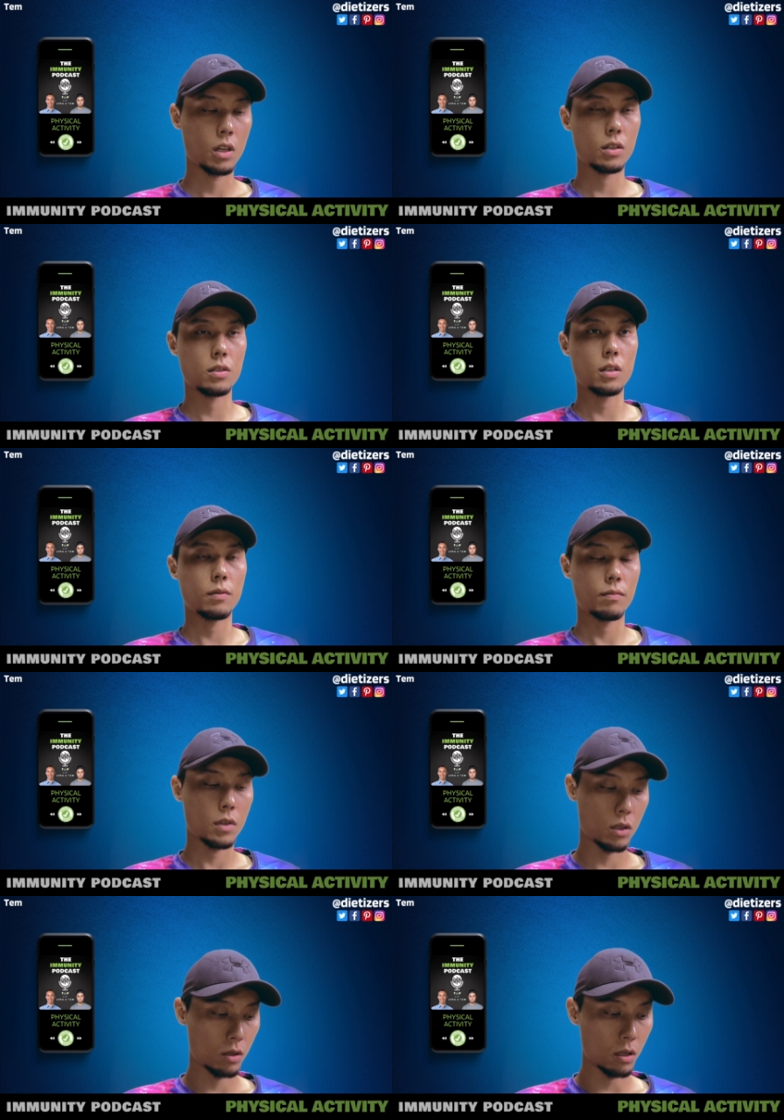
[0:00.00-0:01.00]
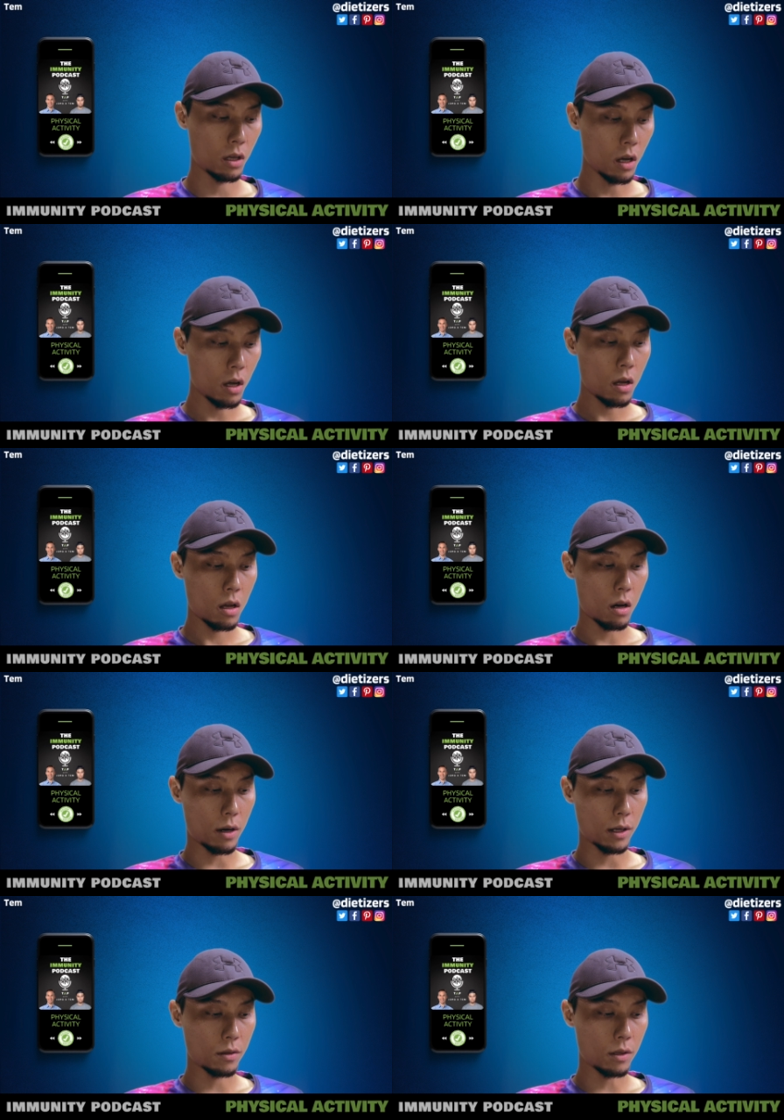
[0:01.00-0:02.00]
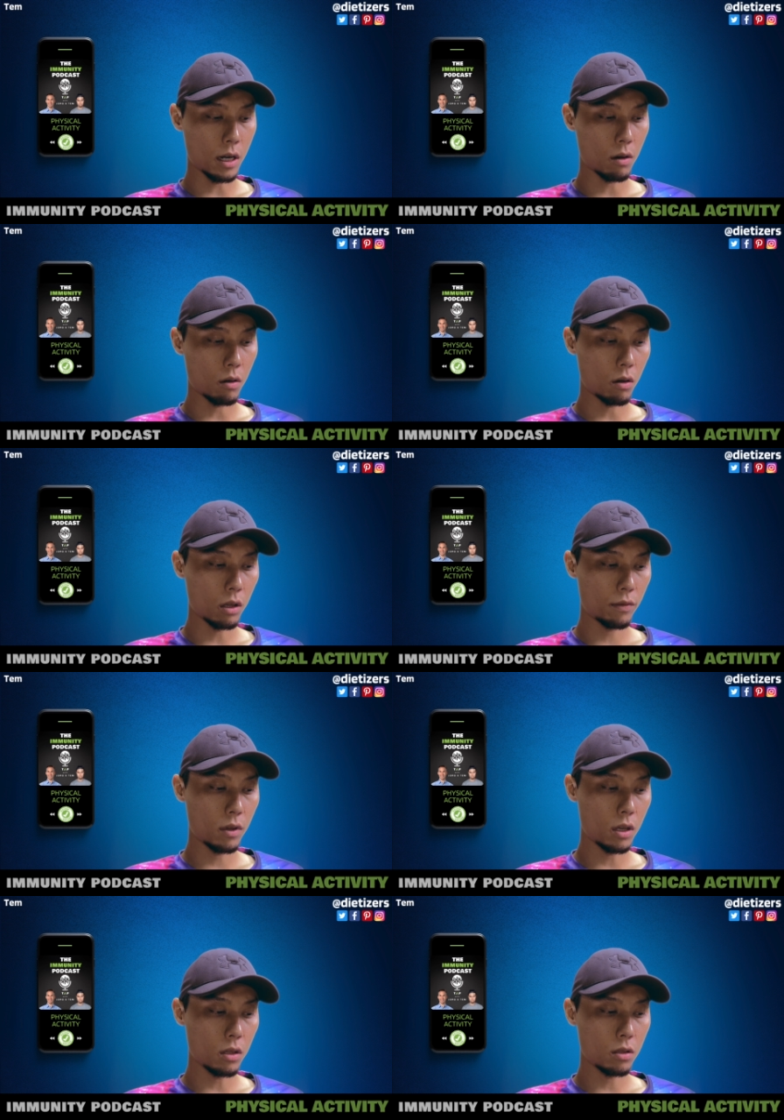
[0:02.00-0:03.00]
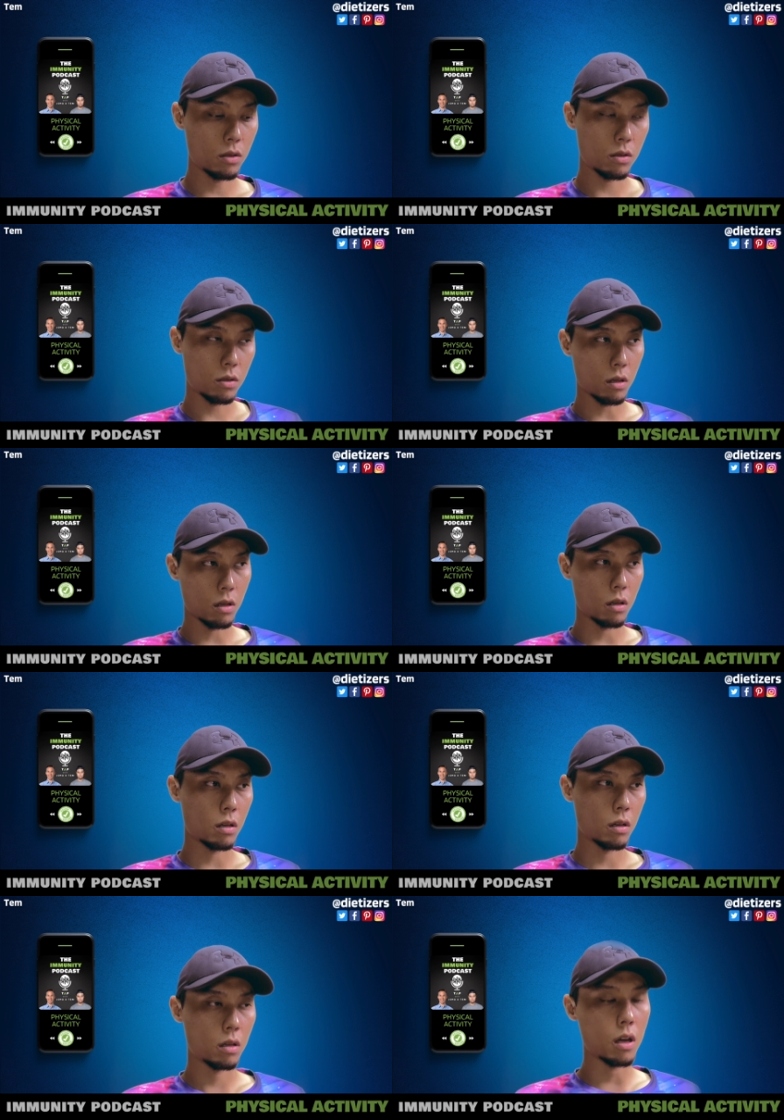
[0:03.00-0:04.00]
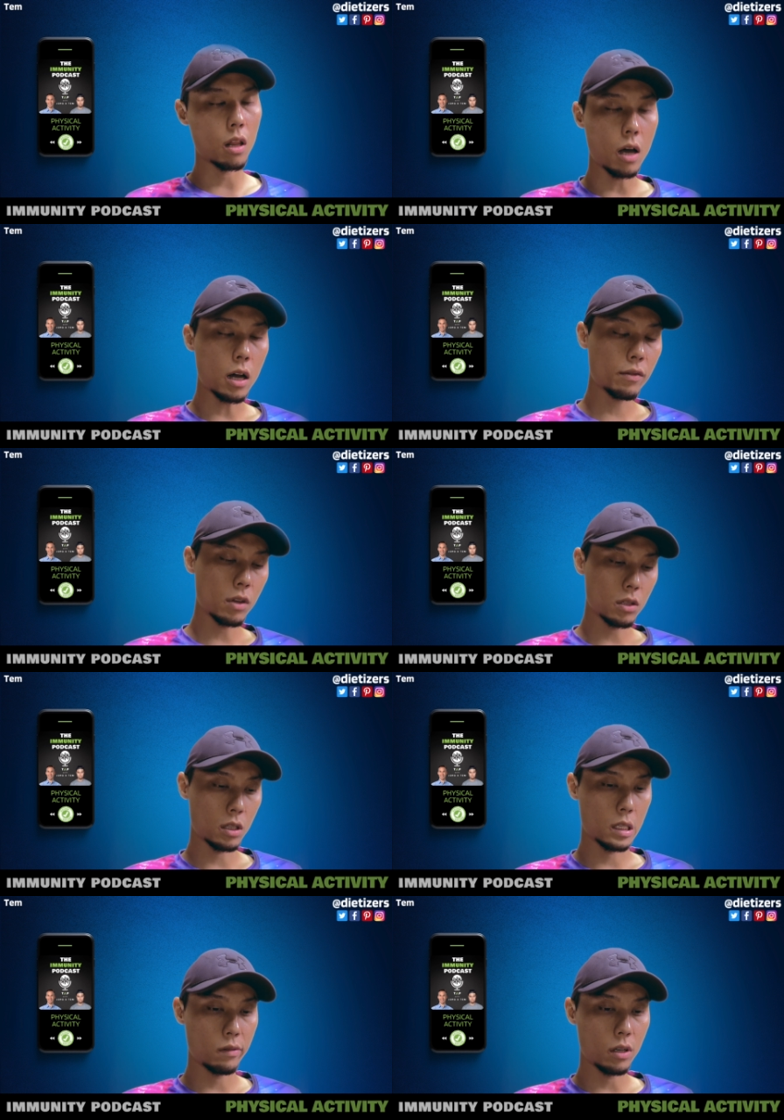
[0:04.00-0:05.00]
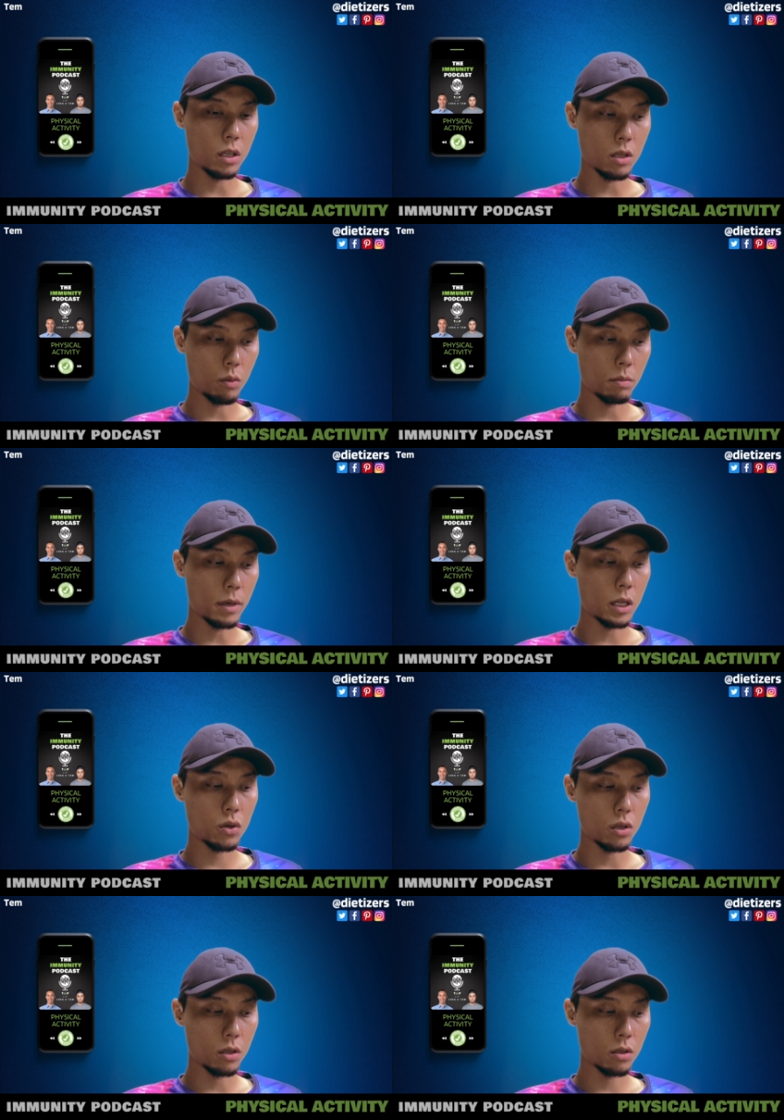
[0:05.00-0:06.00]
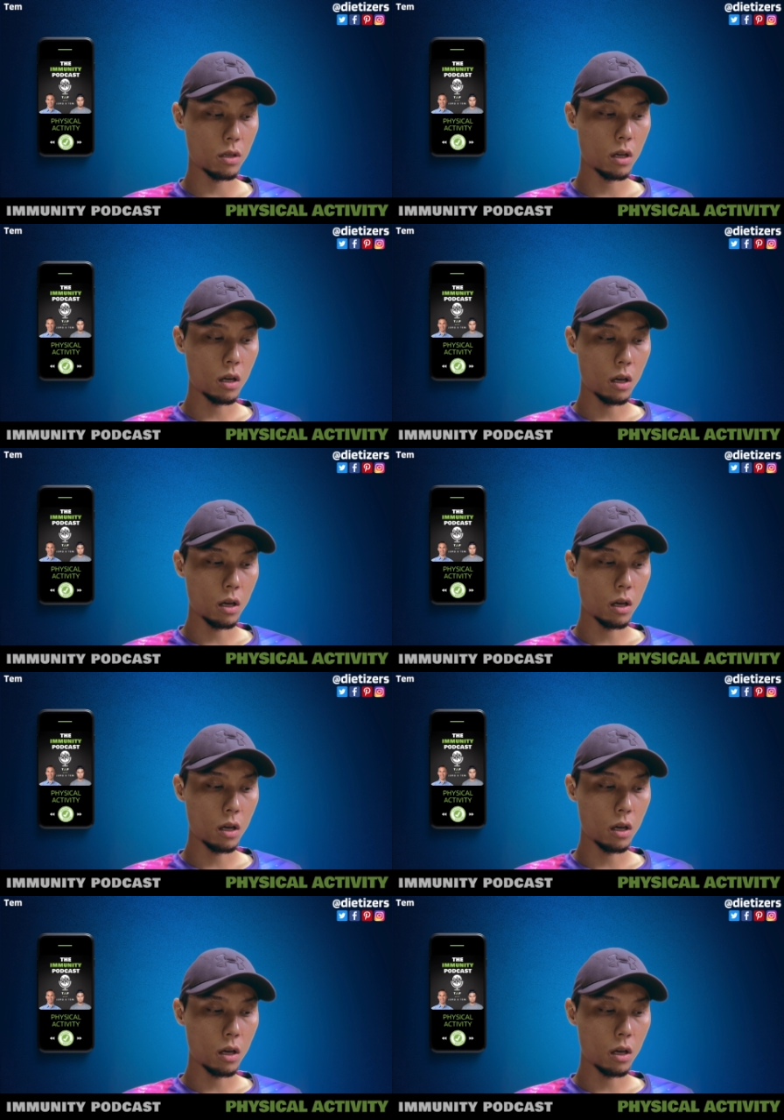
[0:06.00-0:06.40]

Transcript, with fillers: I see. I see. All right. So now all of these, uh, a lot of these activities that we mentioned,